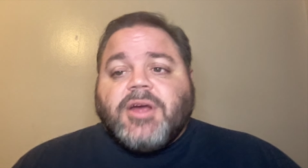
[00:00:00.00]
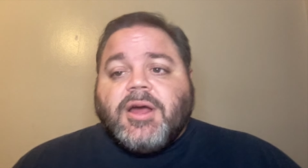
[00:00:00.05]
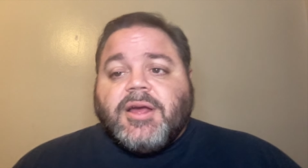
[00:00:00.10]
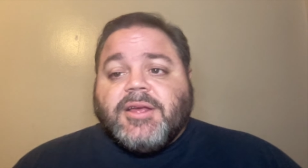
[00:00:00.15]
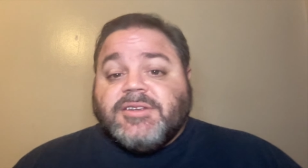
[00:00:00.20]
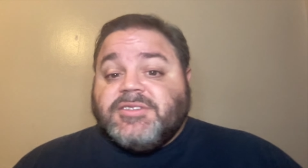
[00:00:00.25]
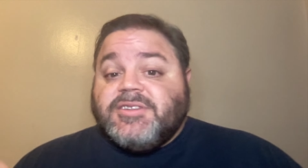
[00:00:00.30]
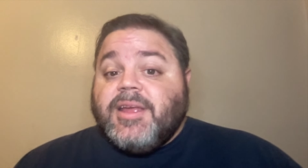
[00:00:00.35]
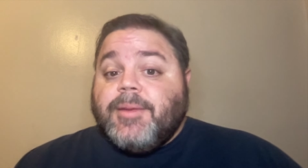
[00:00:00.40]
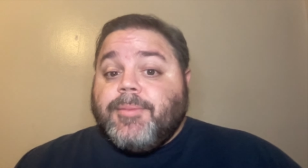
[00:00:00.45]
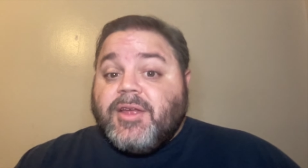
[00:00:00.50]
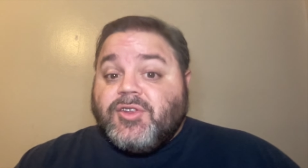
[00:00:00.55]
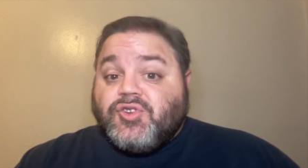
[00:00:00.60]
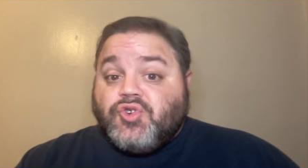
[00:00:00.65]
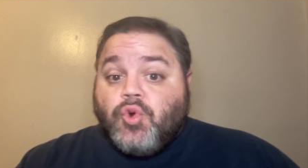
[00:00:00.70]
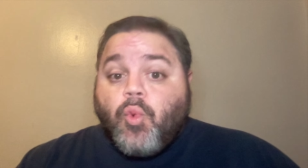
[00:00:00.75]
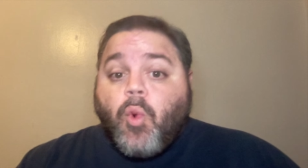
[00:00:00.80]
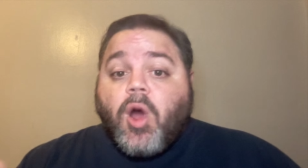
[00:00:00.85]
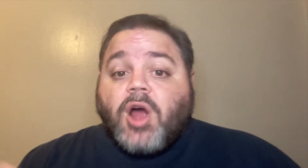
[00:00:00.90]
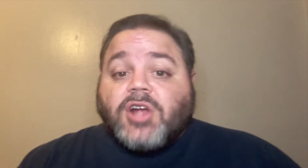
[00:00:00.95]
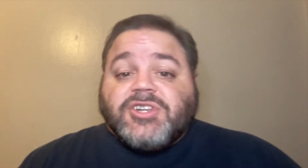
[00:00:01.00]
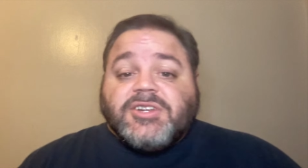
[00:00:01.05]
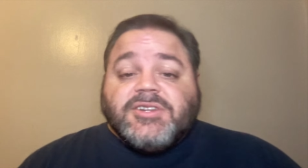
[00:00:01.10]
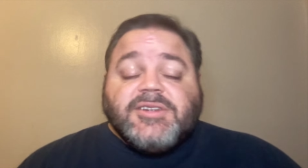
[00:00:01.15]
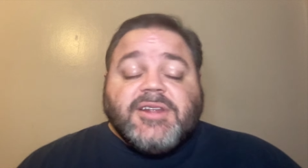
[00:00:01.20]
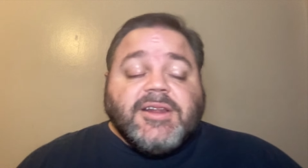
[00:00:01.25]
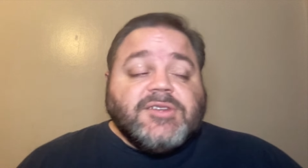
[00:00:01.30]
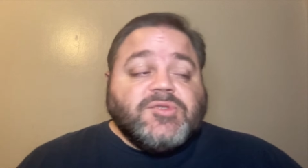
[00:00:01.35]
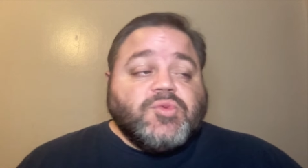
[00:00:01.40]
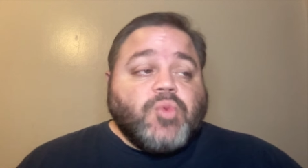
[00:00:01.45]
Uh, his teammate Tru
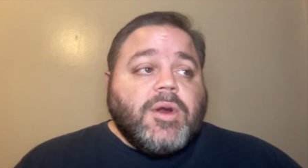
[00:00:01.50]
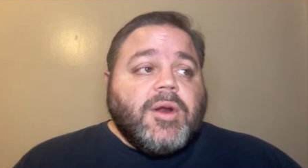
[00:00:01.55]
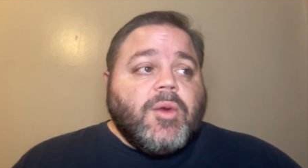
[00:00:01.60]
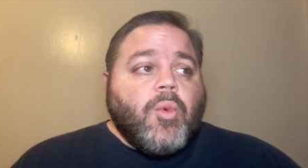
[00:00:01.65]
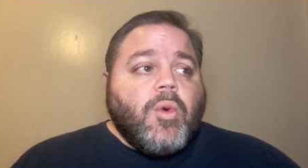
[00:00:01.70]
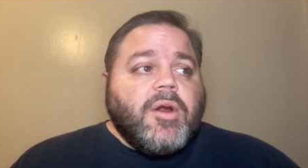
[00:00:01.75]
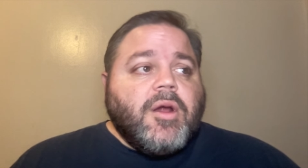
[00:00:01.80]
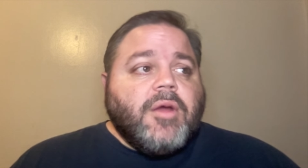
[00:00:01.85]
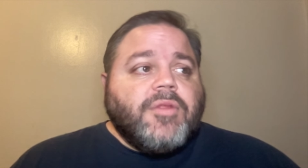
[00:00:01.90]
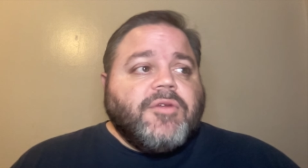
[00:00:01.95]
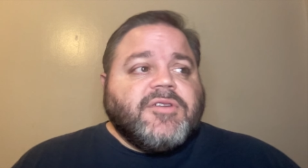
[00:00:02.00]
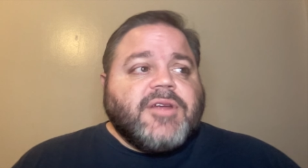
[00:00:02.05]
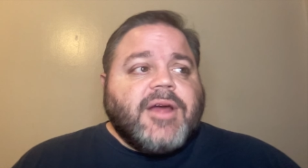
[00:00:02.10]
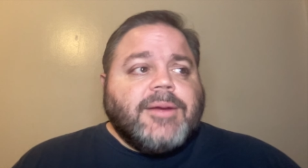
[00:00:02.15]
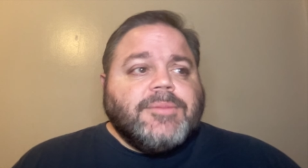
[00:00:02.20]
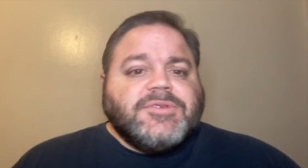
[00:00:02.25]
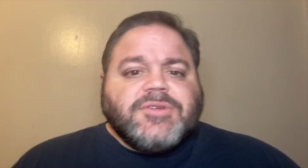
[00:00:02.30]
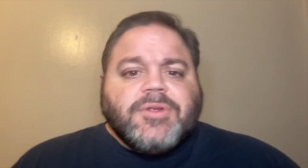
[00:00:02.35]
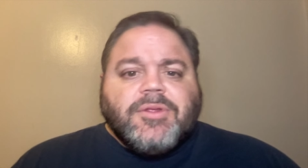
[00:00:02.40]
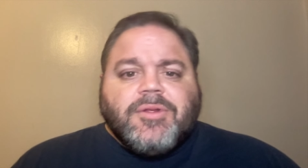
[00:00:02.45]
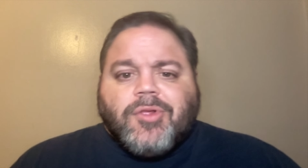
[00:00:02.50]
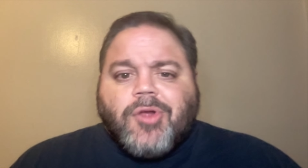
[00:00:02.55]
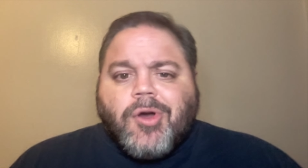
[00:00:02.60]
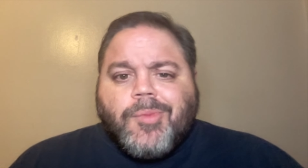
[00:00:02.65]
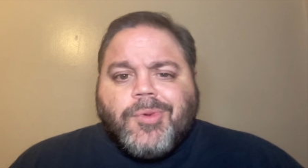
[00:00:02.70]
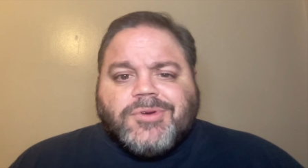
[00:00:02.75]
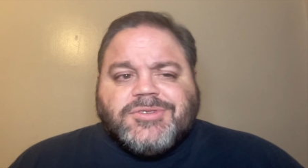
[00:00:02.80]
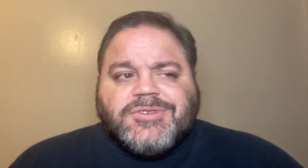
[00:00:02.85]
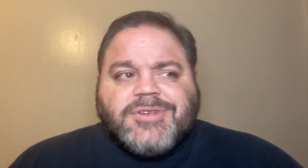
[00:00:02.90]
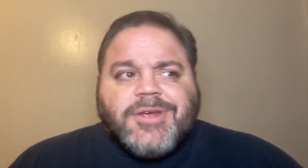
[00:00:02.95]
Washington has won it one other time. So the
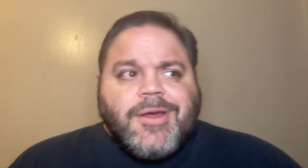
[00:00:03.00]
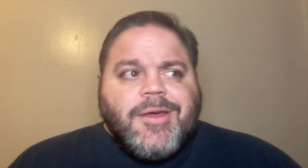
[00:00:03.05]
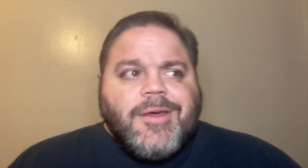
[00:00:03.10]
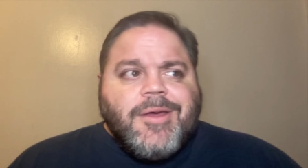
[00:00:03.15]
Lobos